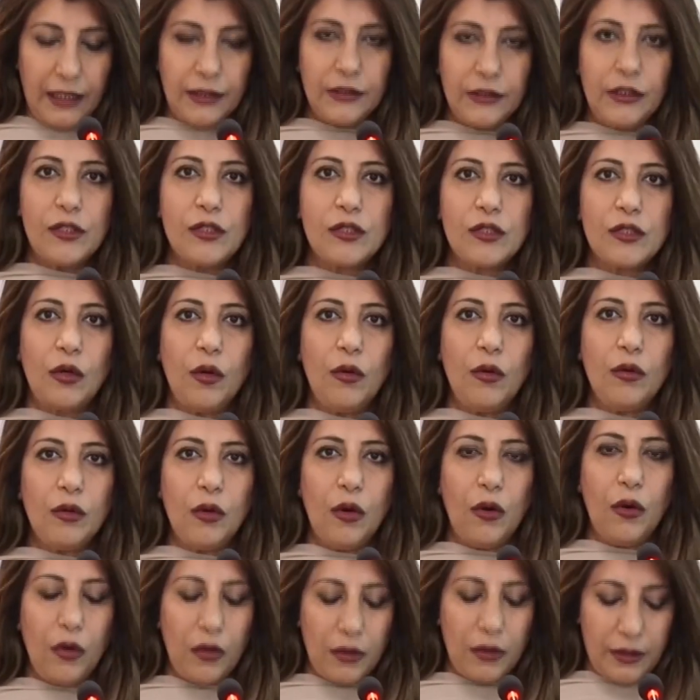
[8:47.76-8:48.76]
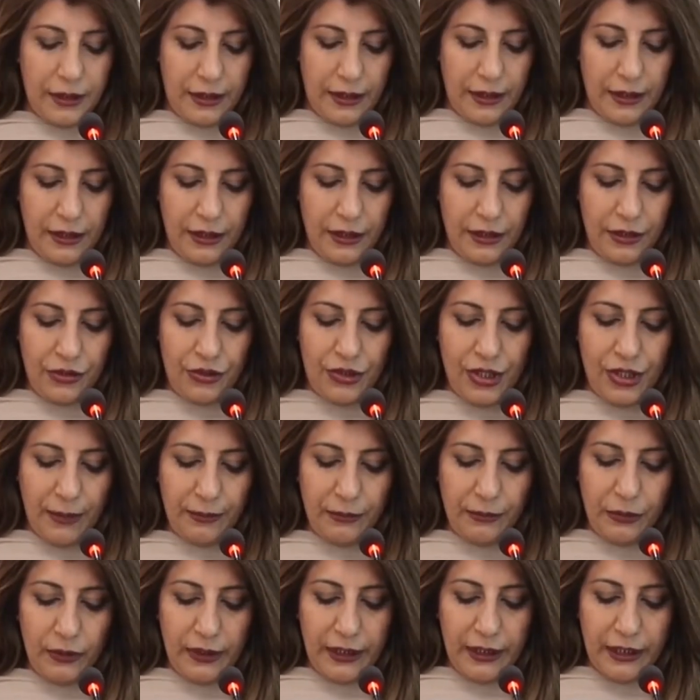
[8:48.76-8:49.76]
The so called
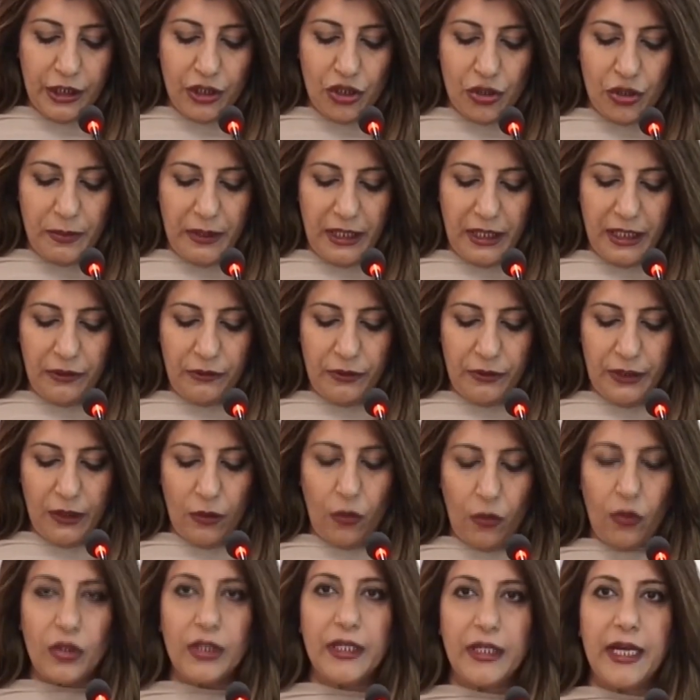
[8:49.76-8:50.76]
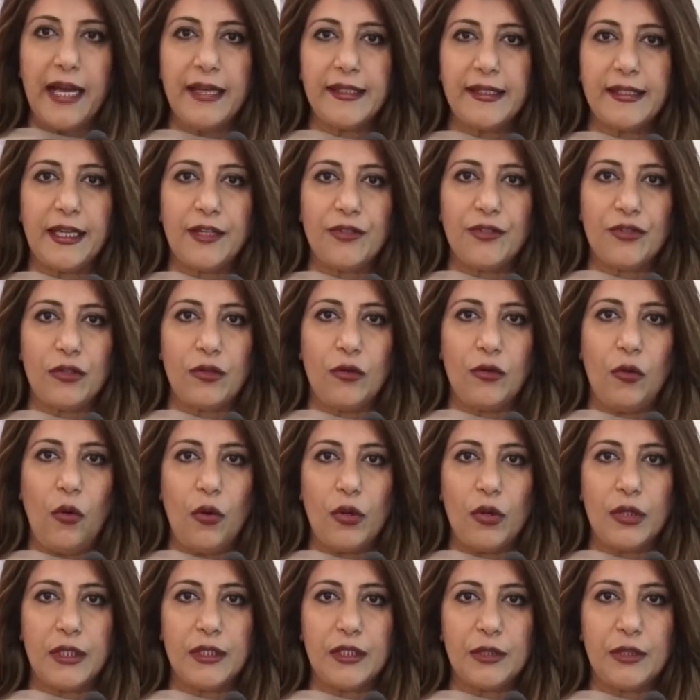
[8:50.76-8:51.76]
Jammu and Kashmir Reorganization
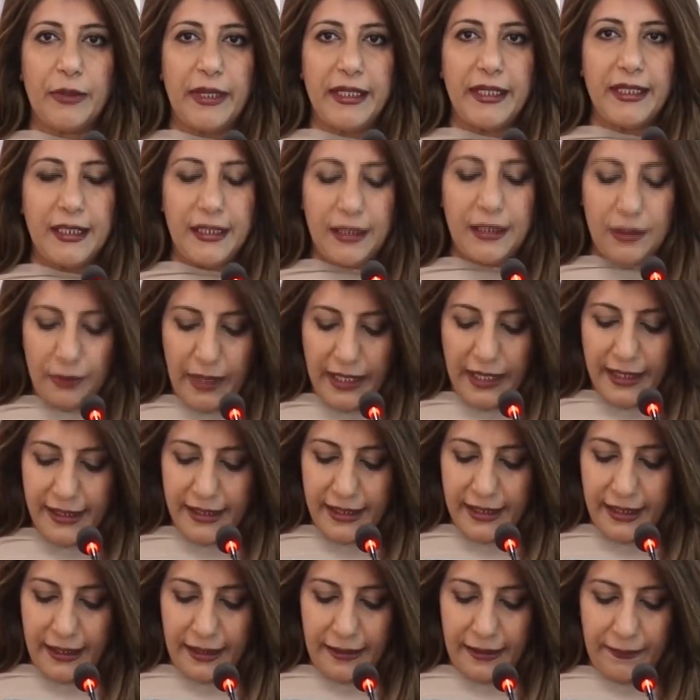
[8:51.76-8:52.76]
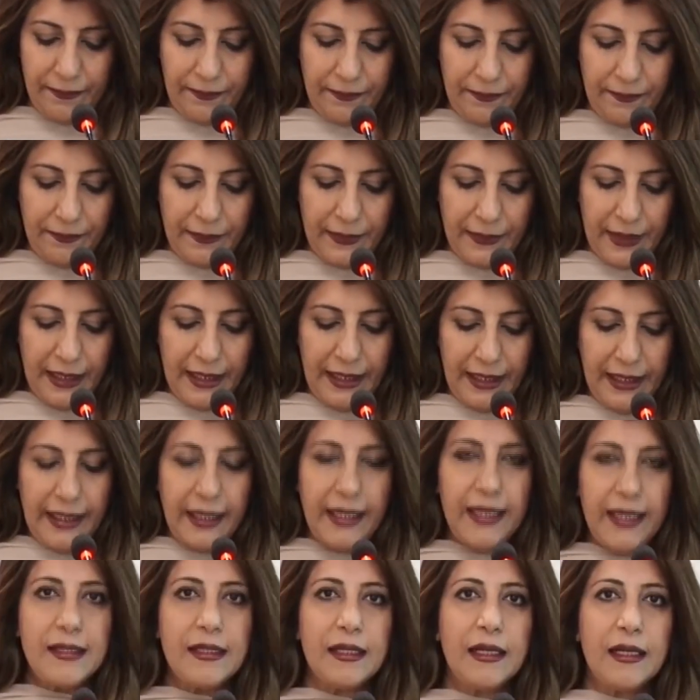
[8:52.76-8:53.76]
Order 2020
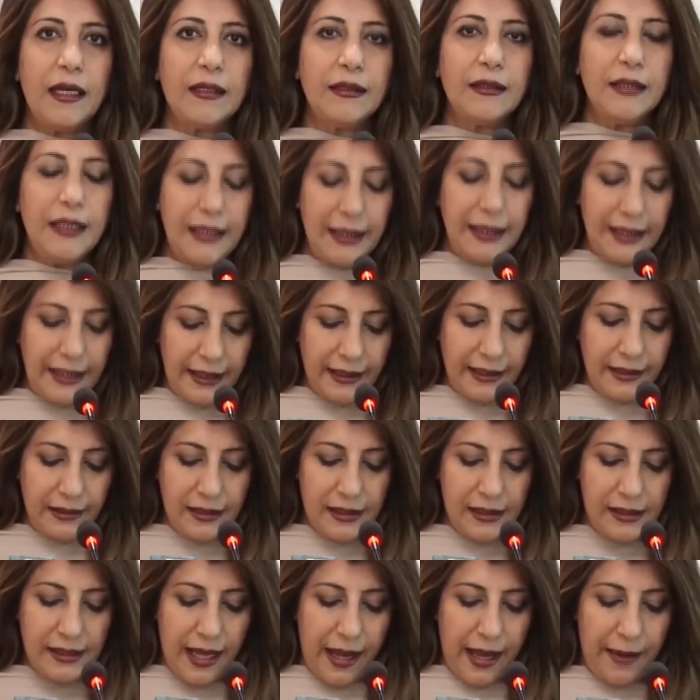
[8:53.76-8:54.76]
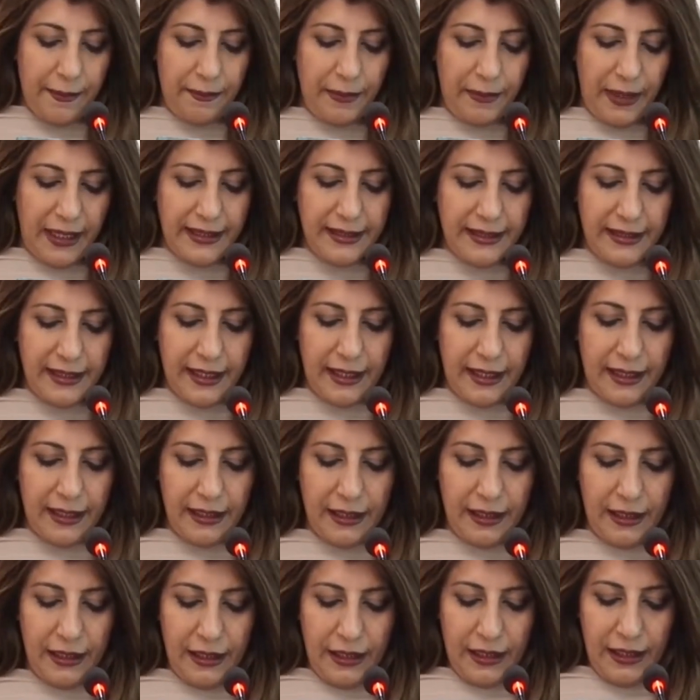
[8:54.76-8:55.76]
is another illegal step by India
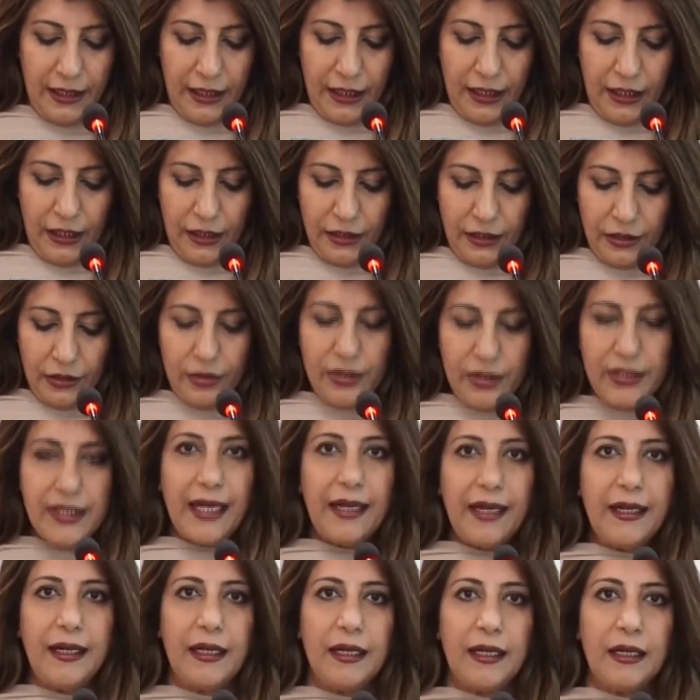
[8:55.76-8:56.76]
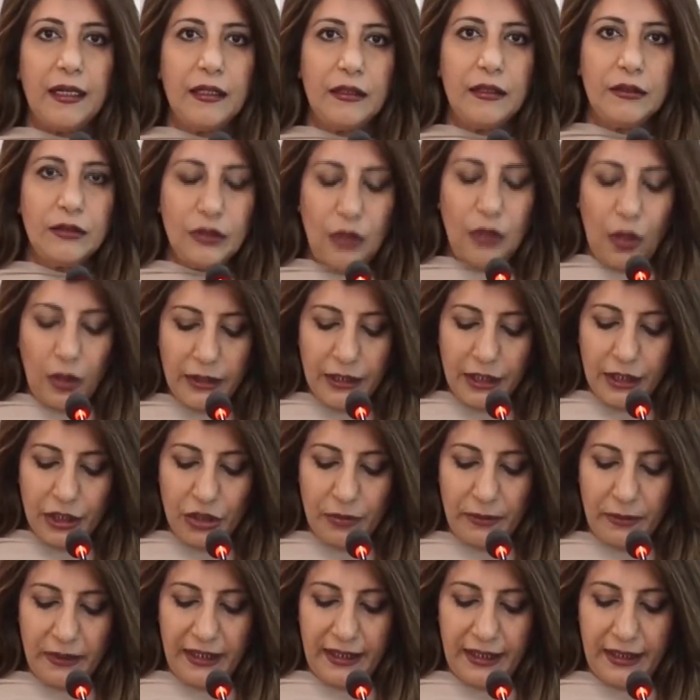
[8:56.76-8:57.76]
to settle
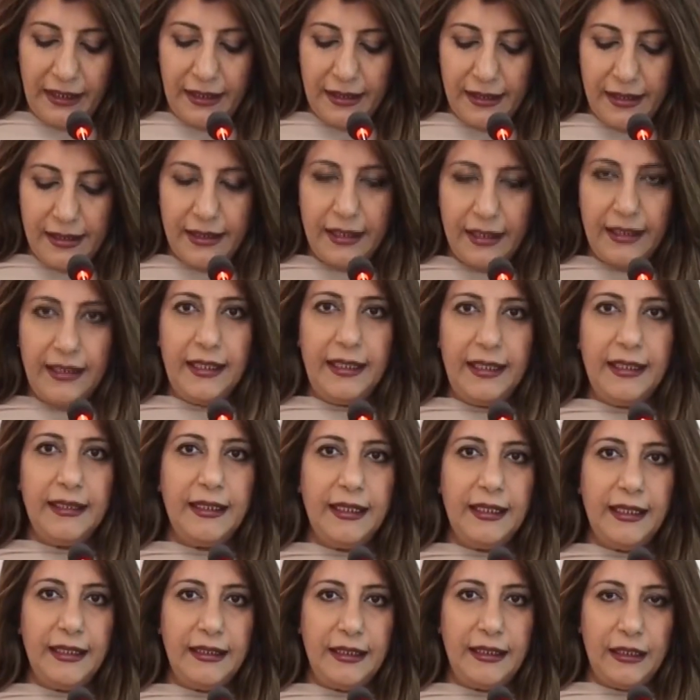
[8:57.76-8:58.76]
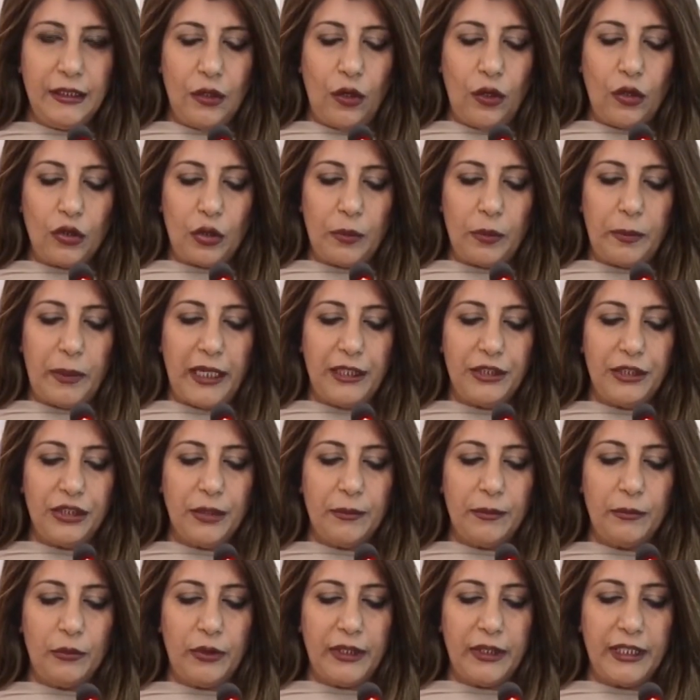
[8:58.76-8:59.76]
non-Kashmiris in the Indian occupied
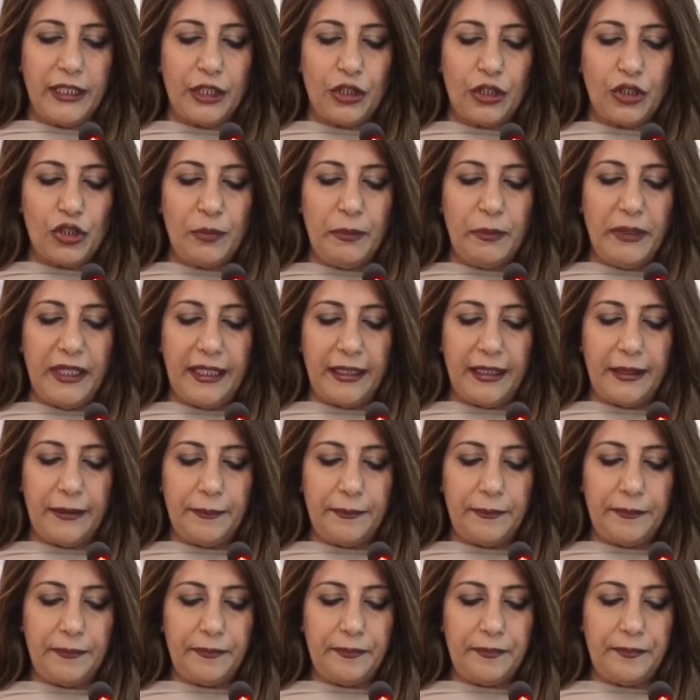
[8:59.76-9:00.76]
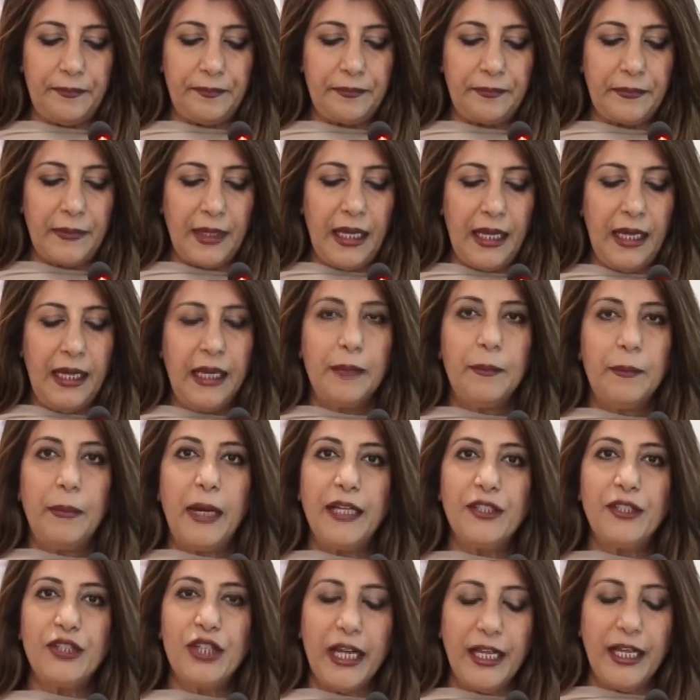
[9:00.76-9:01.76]
Jammu and Kashmir
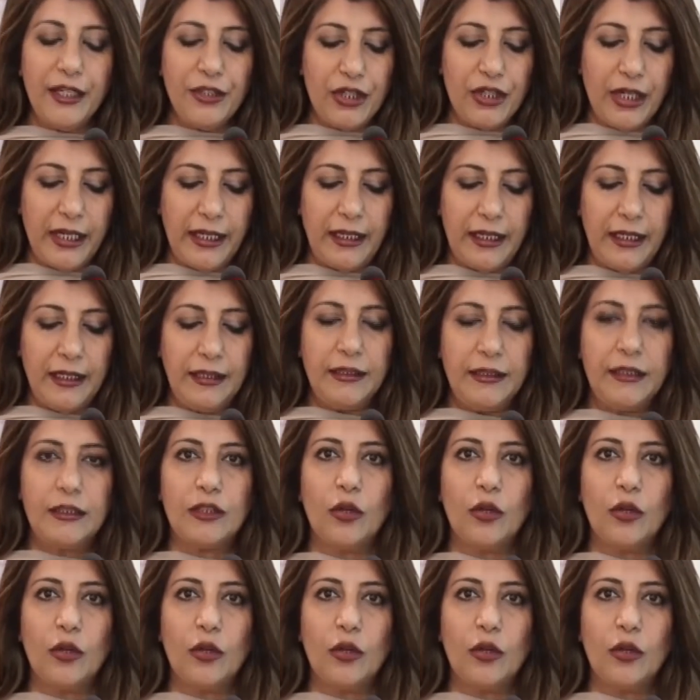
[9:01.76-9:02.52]
by changing the